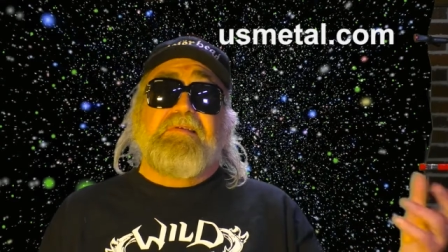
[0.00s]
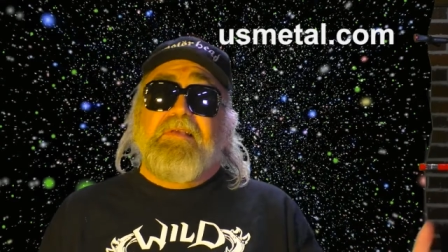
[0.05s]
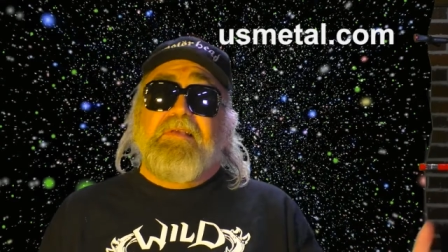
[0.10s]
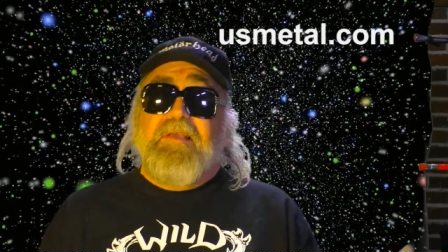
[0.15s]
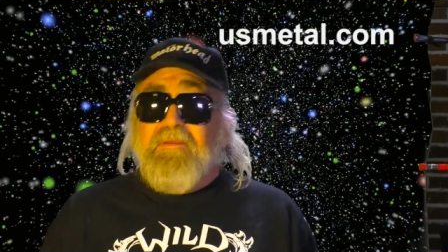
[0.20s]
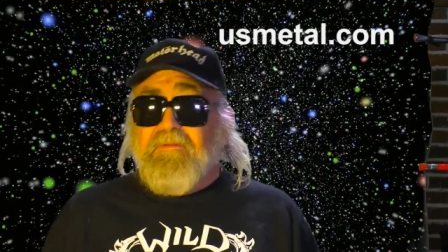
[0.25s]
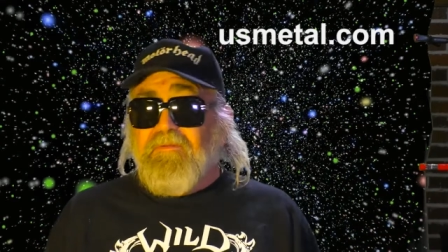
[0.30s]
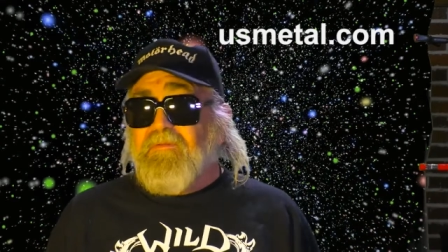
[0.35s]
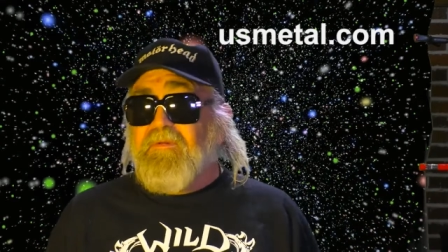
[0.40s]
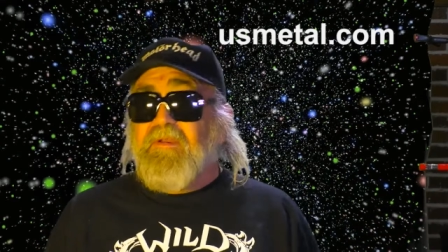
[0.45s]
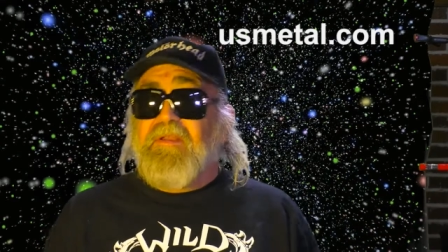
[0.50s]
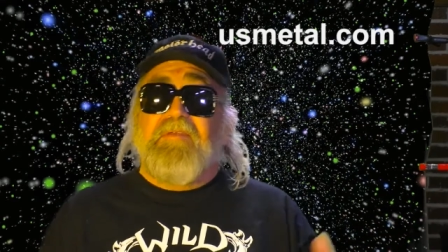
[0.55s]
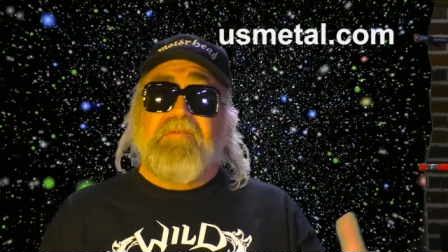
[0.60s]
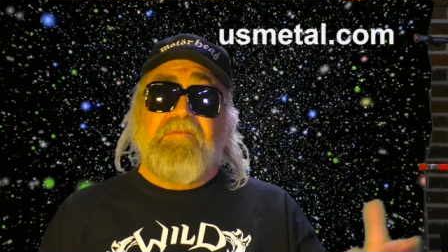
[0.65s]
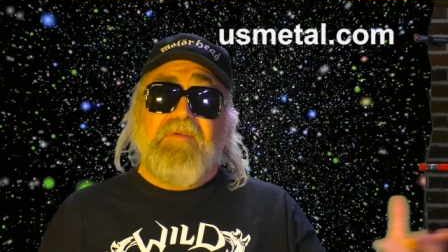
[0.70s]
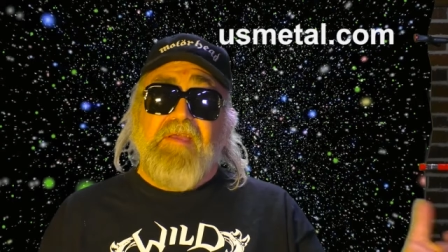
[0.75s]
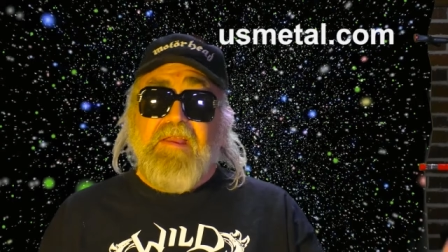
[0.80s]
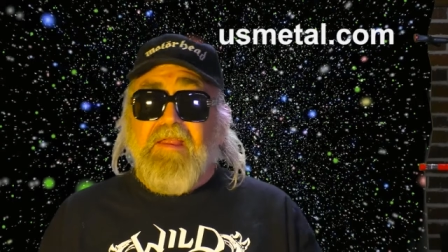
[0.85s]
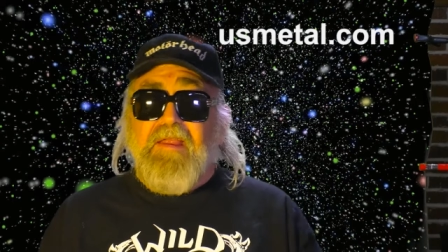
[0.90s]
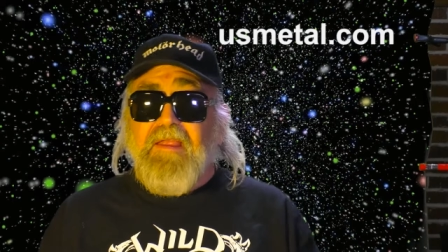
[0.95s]
he was really a
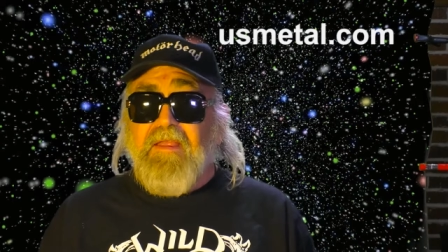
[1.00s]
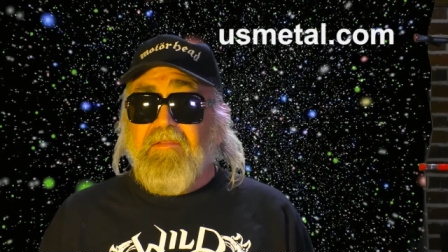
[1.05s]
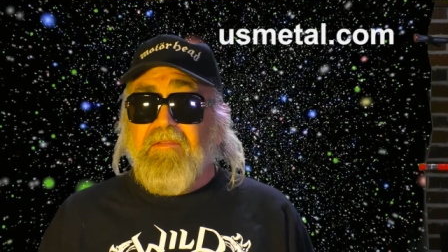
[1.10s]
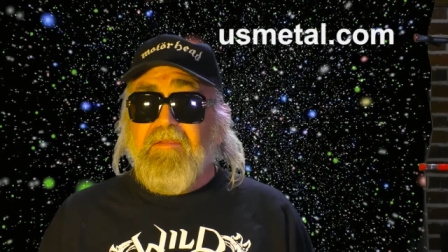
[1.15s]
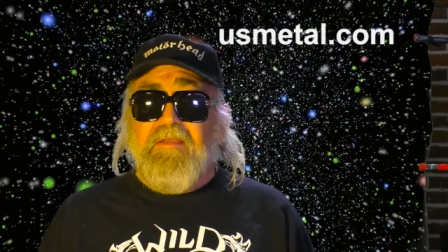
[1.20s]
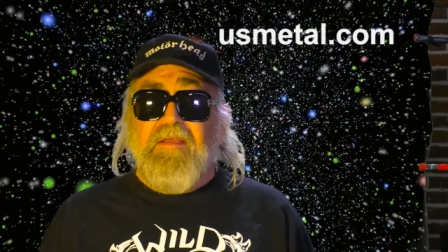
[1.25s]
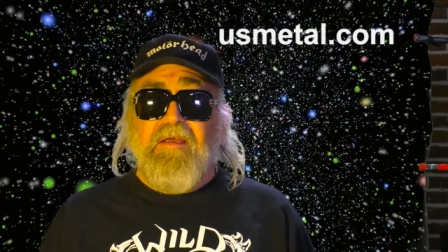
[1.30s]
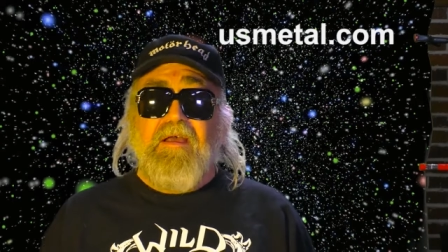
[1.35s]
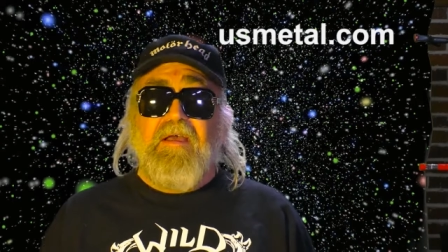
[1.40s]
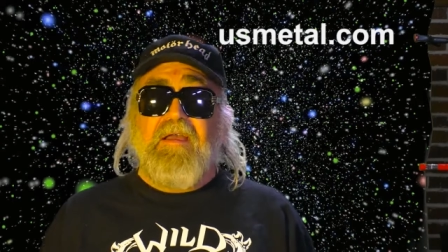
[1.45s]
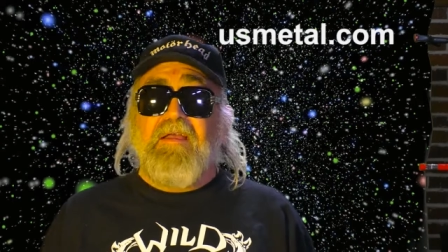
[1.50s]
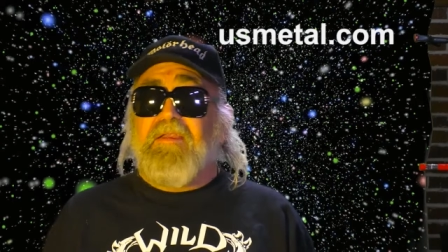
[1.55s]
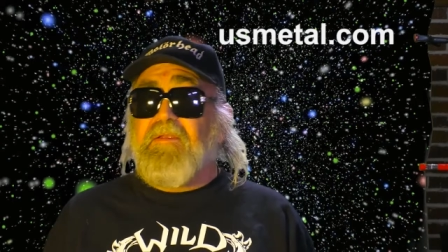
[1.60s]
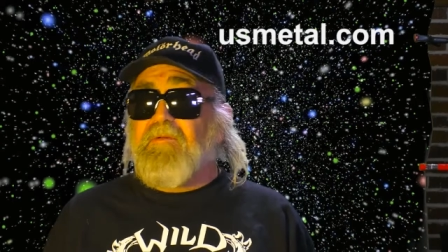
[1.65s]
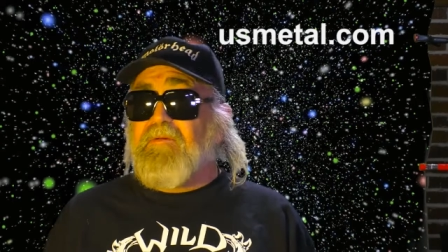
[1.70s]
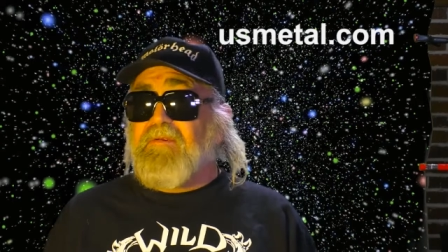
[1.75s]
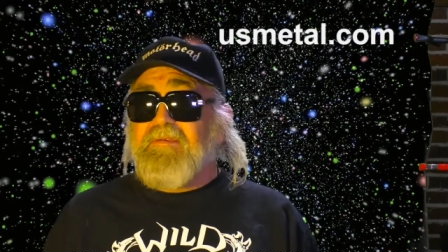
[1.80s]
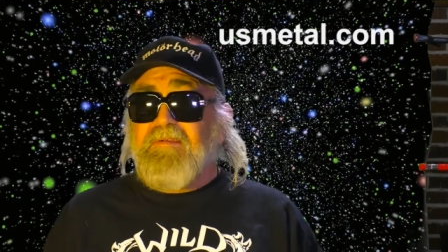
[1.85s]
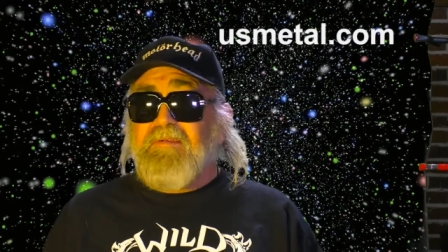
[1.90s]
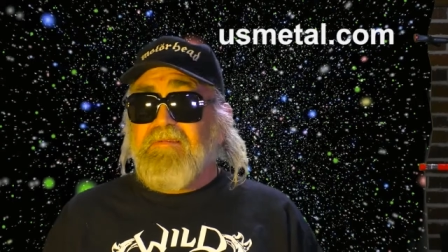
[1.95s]
Van Halen guy,
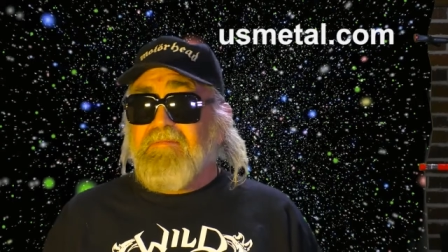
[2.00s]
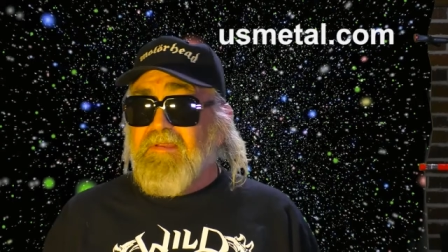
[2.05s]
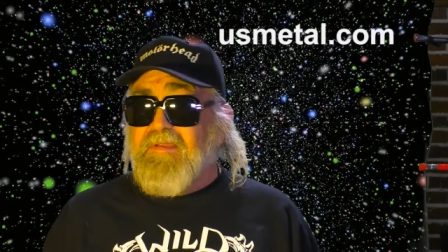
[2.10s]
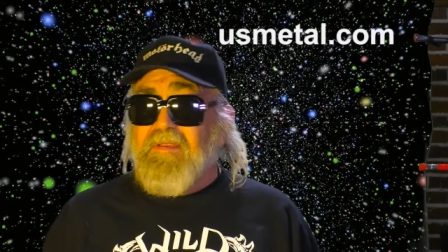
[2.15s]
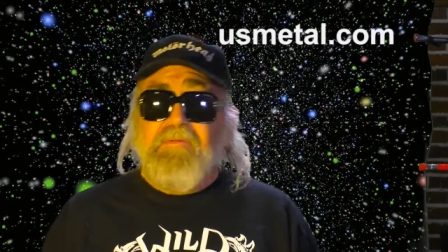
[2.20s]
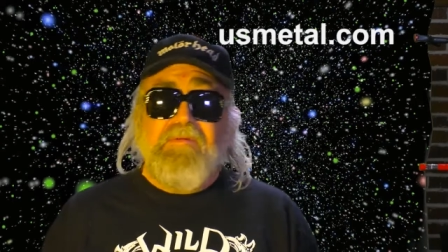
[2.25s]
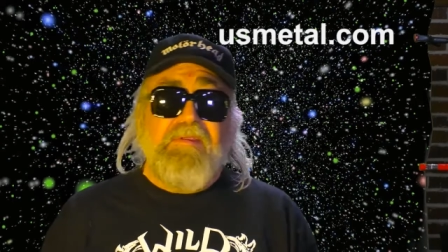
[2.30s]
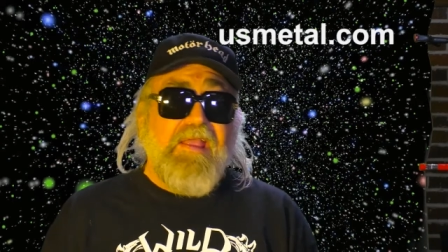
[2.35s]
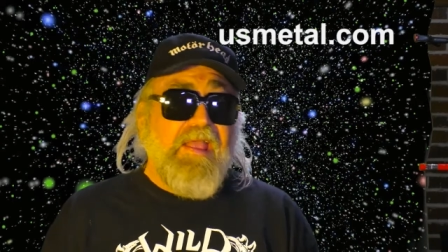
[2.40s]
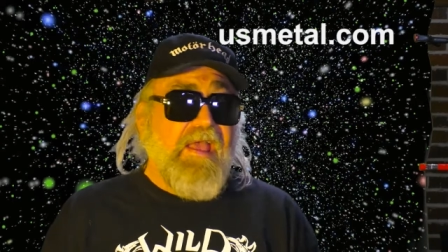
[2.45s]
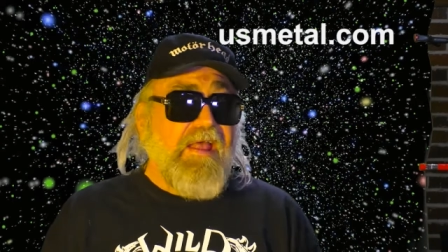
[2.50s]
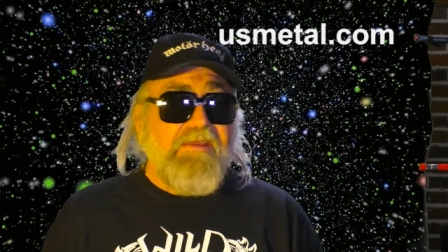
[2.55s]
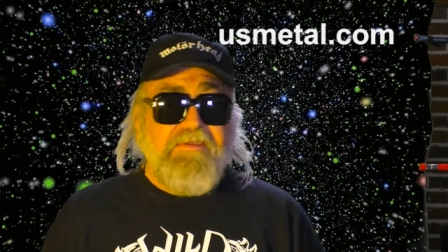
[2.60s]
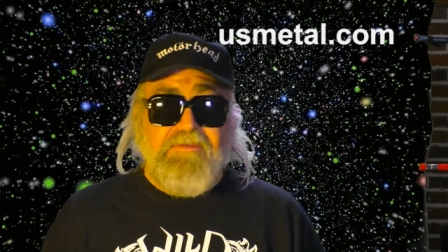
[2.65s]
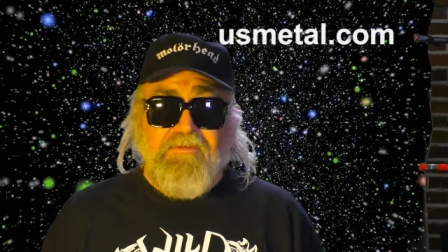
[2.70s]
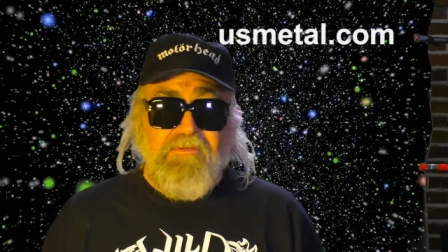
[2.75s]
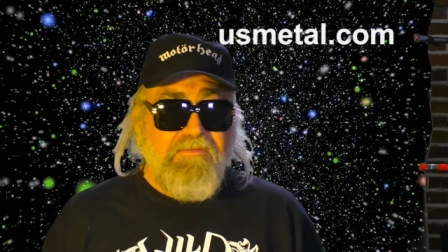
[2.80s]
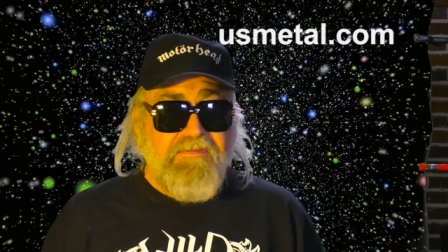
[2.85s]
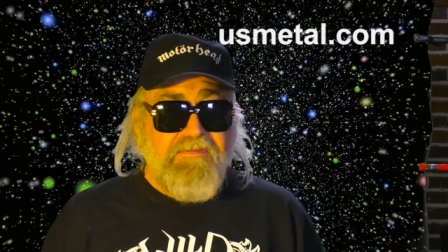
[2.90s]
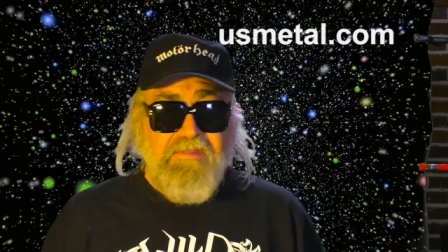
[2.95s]
and he had his
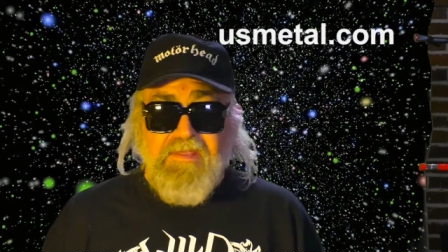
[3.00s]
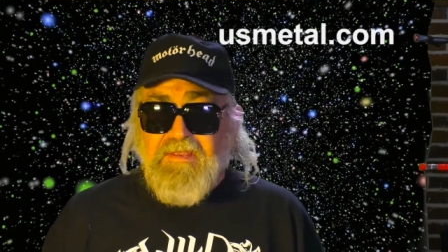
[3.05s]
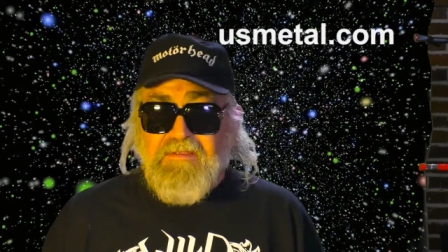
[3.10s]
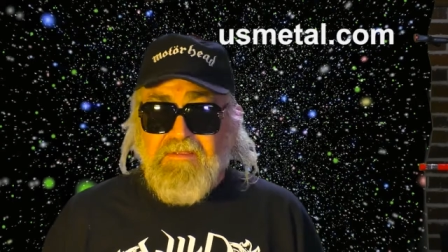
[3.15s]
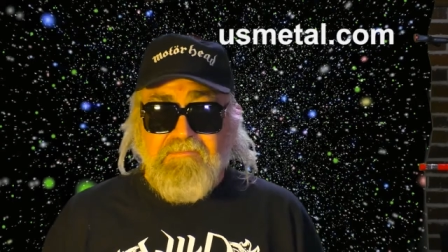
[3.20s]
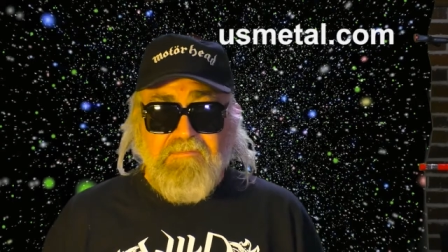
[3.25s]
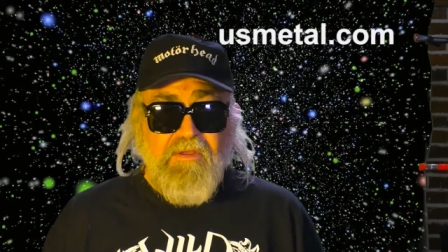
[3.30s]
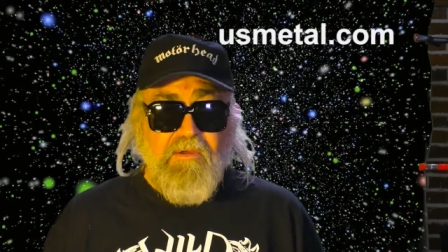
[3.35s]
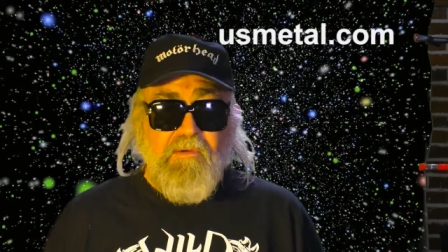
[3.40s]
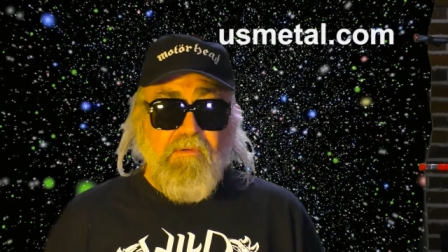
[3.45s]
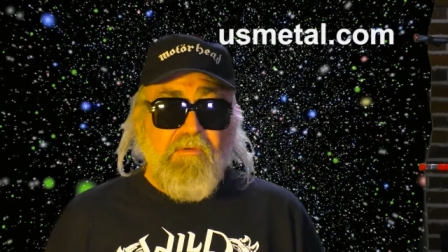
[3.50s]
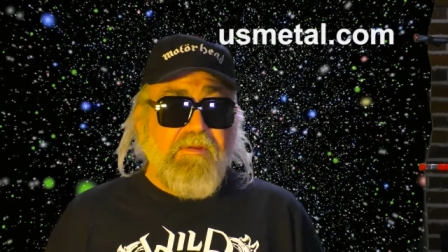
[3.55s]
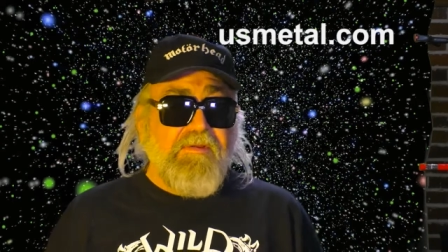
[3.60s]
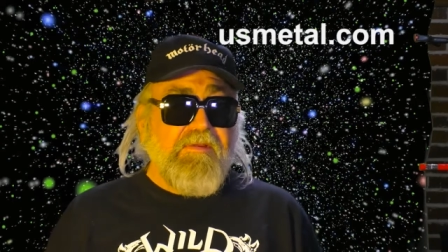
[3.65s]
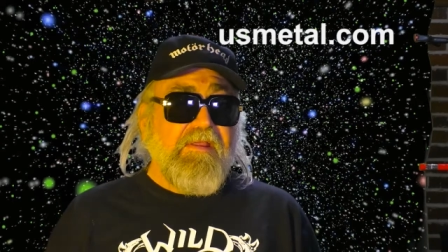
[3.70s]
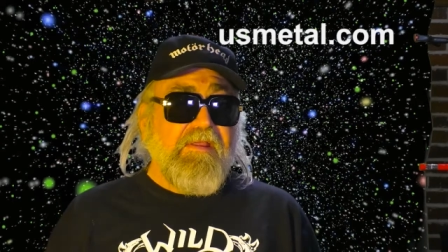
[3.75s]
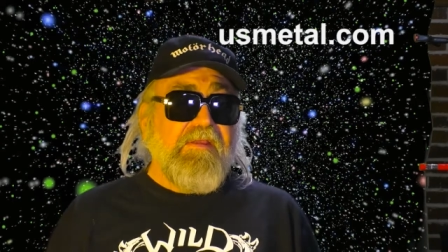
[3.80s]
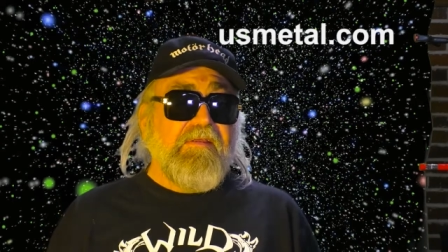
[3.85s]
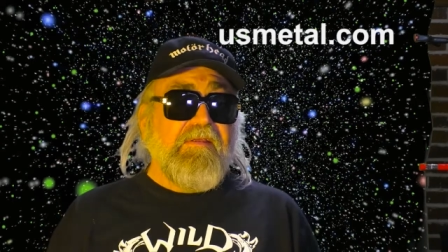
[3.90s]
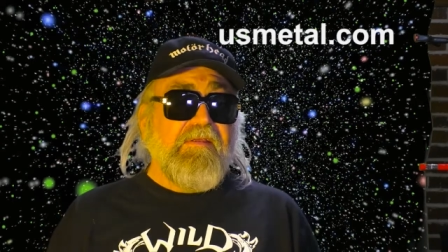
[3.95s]
own thing going.
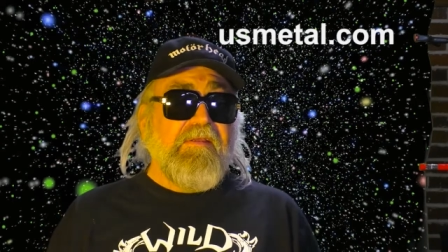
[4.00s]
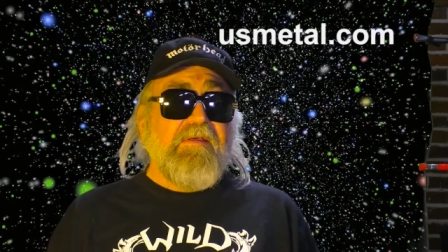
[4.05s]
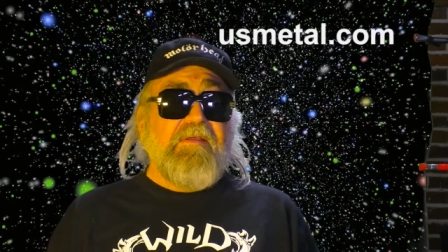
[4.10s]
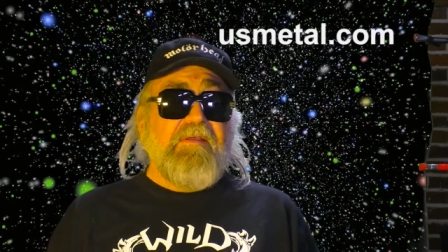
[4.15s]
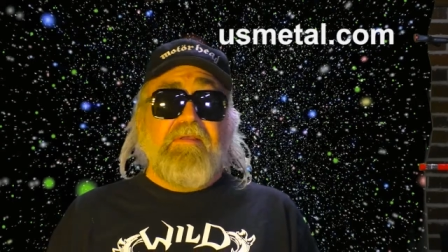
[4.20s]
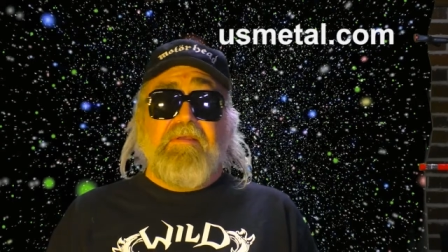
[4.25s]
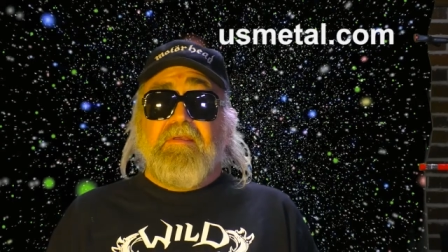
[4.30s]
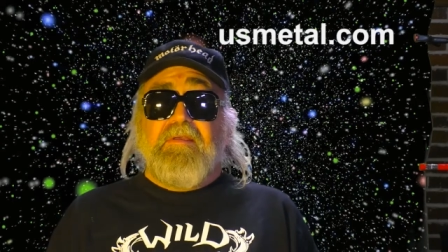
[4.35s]
And